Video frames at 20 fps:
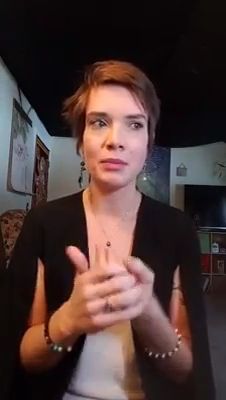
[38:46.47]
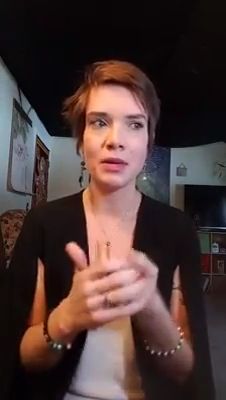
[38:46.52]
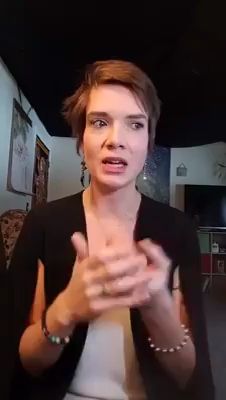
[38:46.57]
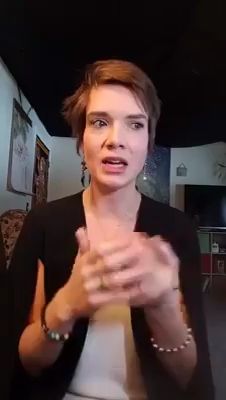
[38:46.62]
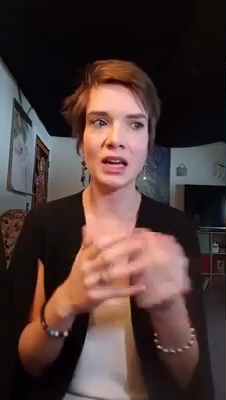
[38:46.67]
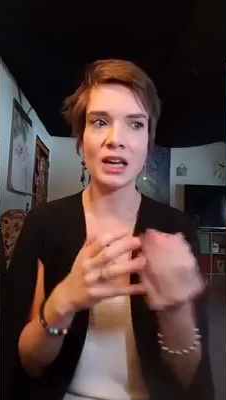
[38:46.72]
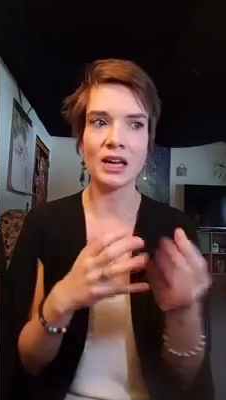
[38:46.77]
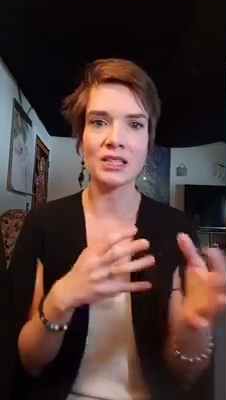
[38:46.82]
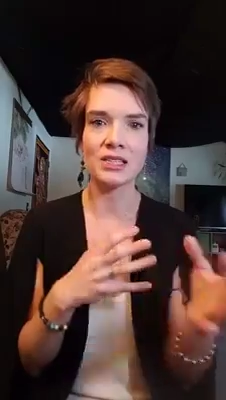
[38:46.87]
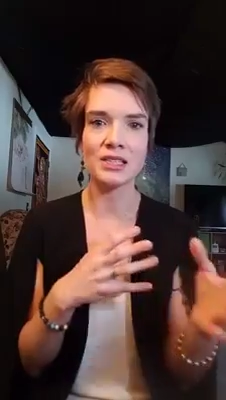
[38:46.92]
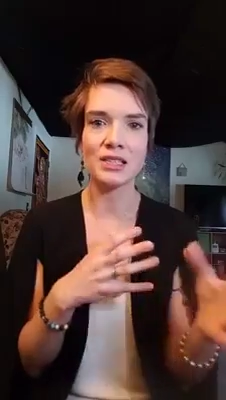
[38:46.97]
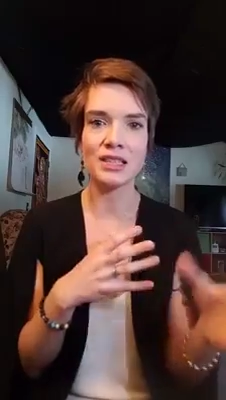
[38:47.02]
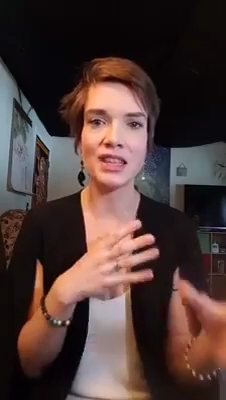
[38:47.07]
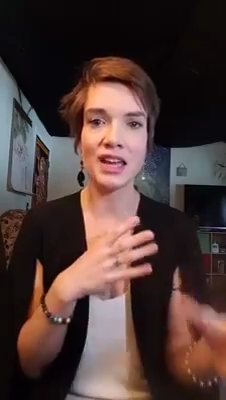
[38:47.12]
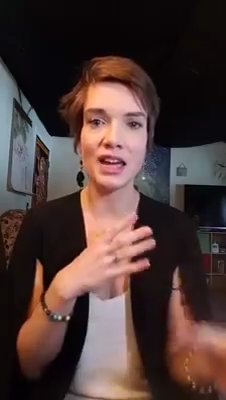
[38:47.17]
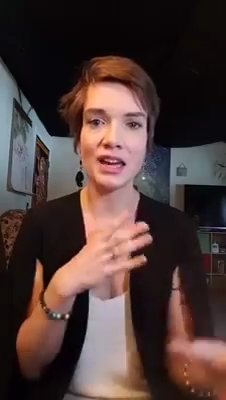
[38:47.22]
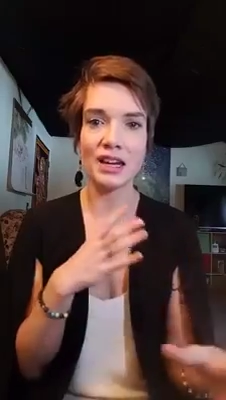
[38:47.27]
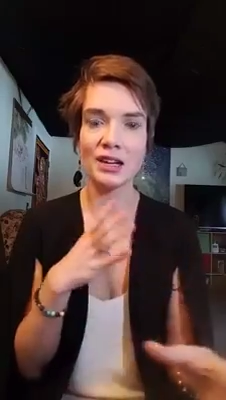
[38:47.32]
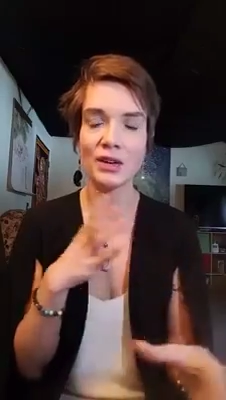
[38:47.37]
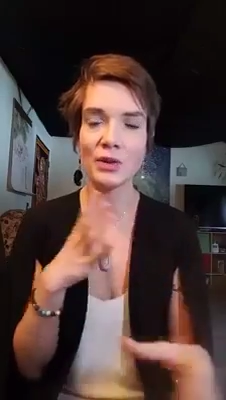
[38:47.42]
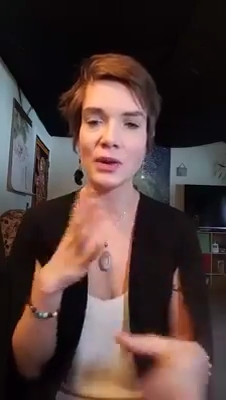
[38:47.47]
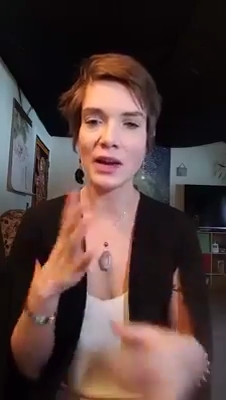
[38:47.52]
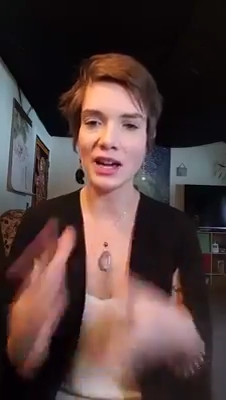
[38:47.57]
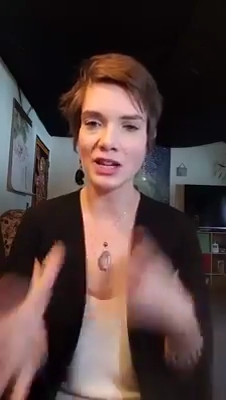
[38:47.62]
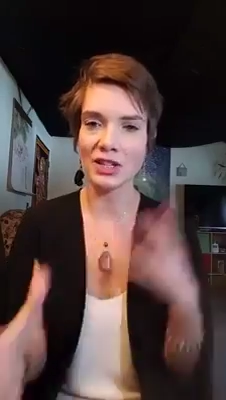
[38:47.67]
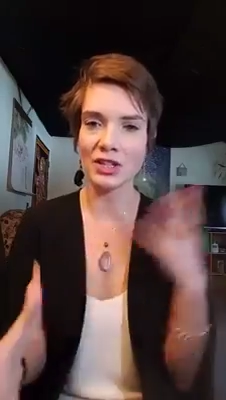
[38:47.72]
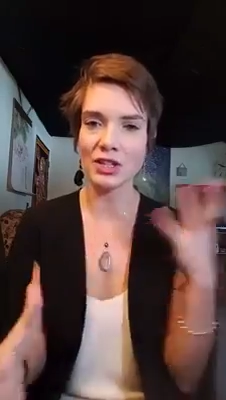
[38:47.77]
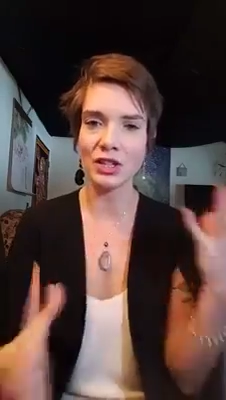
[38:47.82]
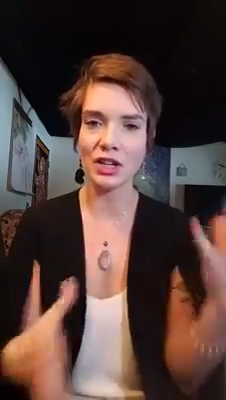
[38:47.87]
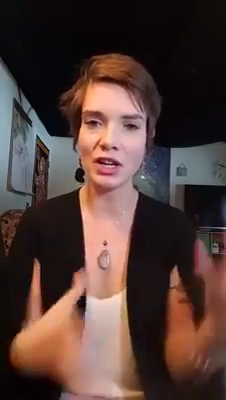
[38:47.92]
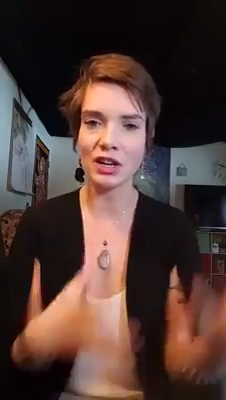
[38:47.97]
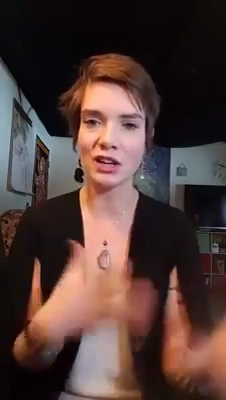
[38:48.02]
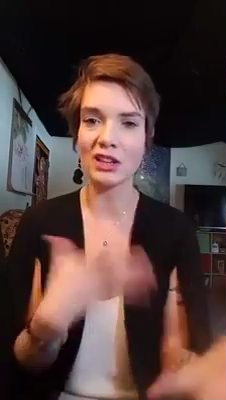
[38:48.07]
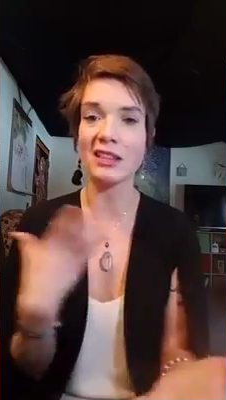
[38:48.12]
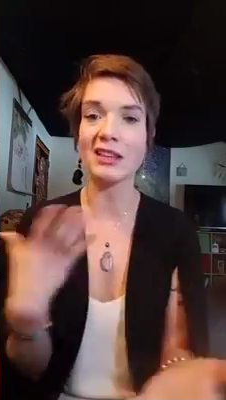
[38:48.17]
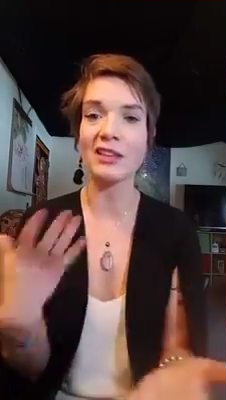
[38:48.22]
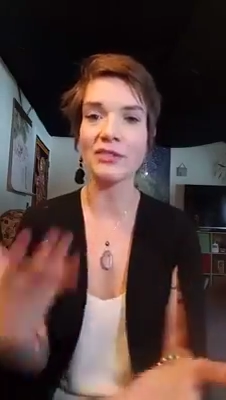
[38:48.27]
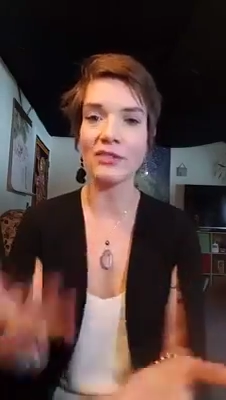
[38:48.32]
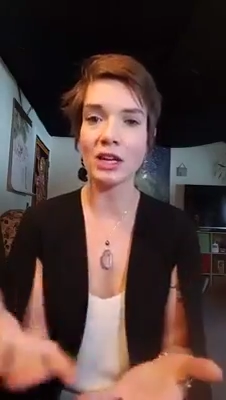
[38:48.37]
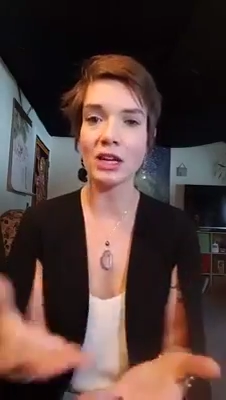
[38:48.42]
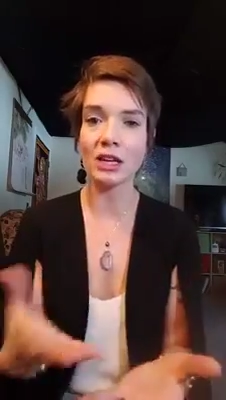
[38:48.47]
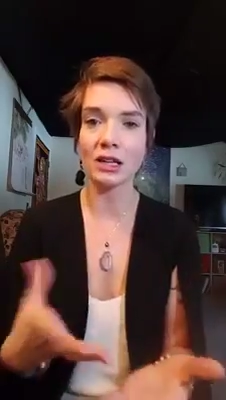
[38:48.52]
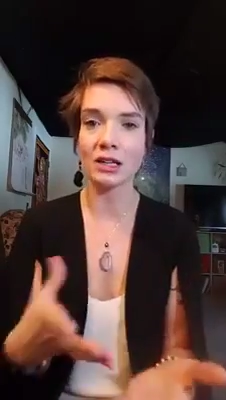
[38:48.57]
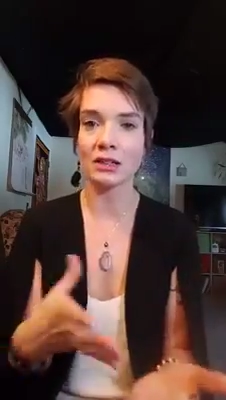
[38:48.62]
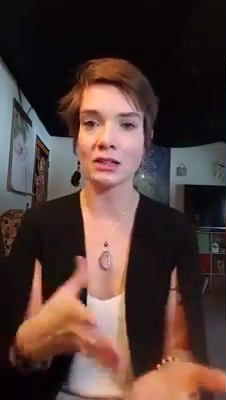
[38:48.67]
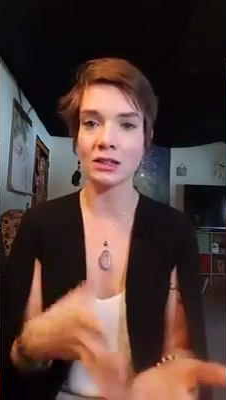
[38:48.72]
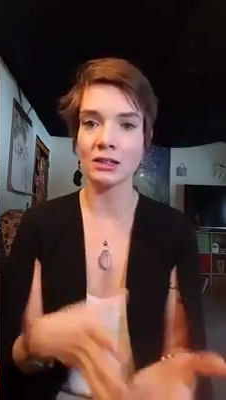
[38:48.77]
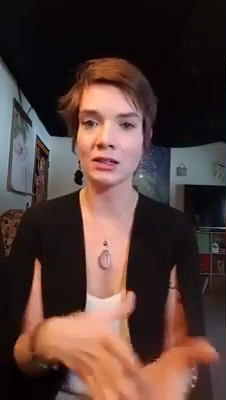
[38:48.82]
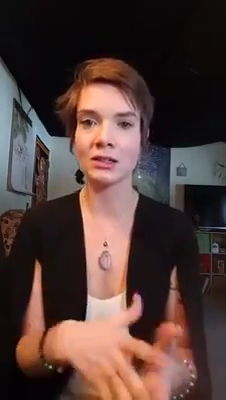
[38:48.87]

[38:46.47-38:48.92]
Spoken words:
because then you actually are living.